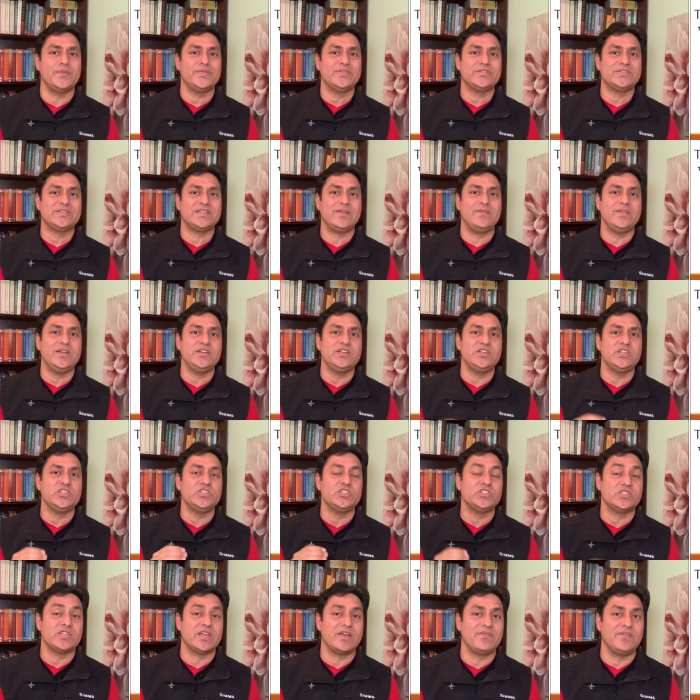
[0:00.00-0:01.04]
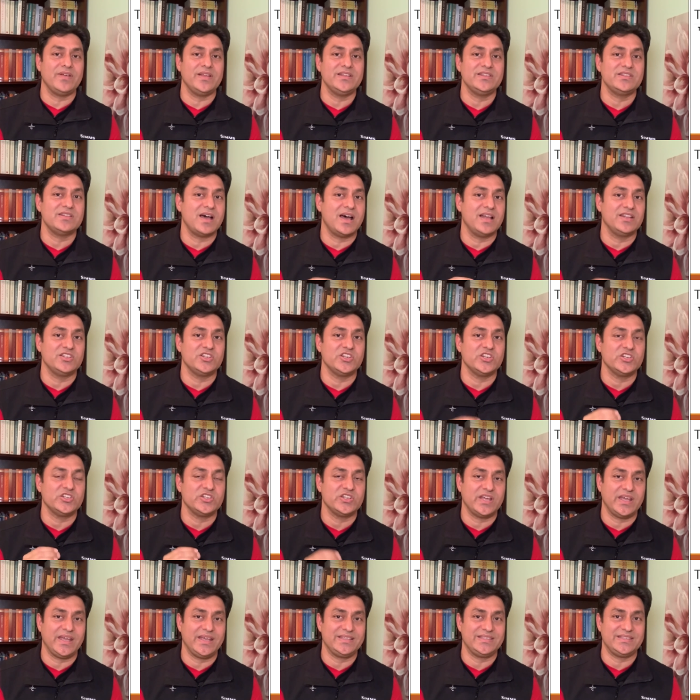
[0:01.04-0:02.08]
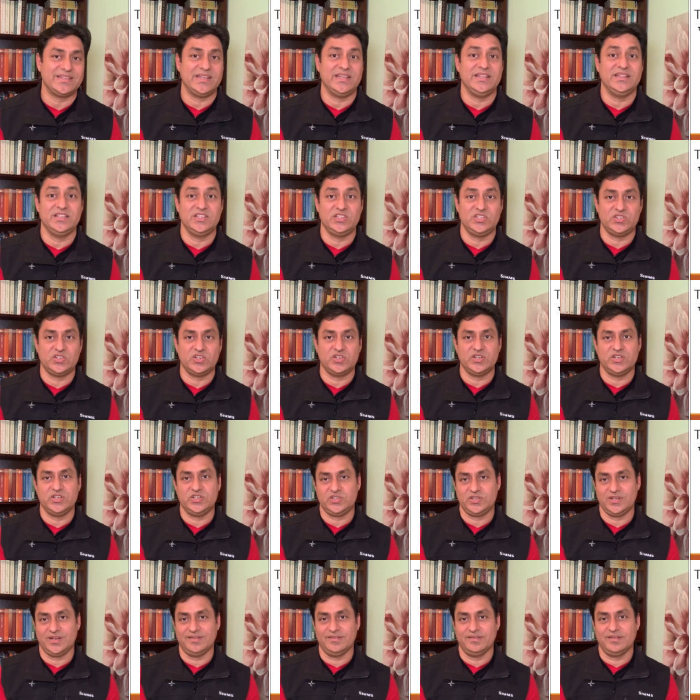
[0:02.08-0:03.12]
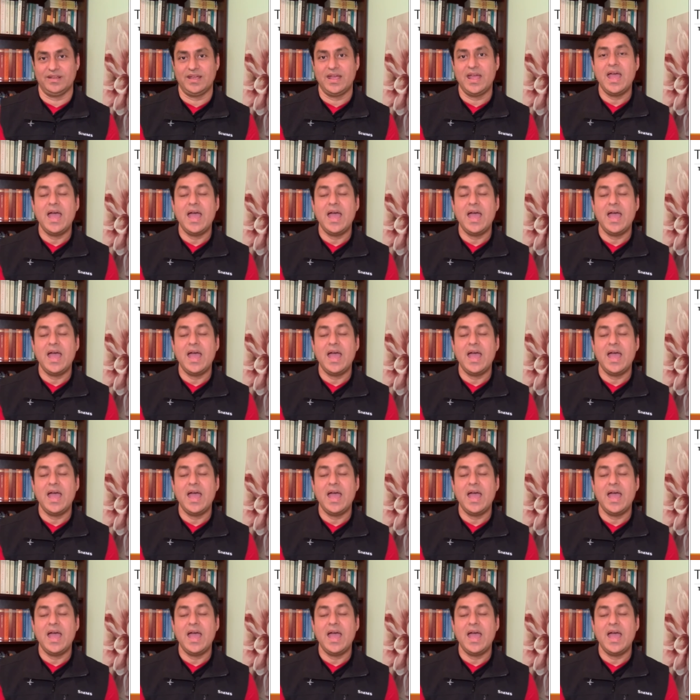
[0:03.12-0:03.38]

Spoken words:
77 Tantric texts in this tradition.